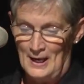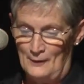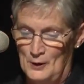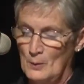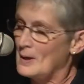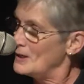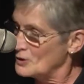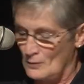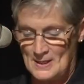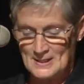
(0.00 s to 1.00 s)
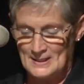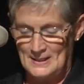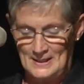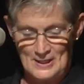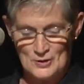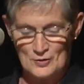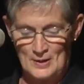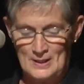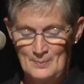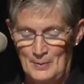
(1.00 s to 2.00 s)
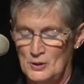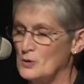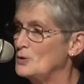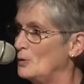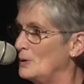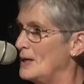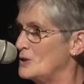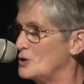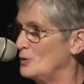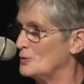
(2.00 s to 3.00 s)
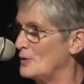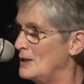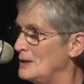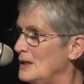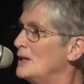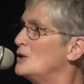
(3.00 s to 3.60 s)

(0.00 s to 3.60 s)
If you are interested in history, but you don't like children,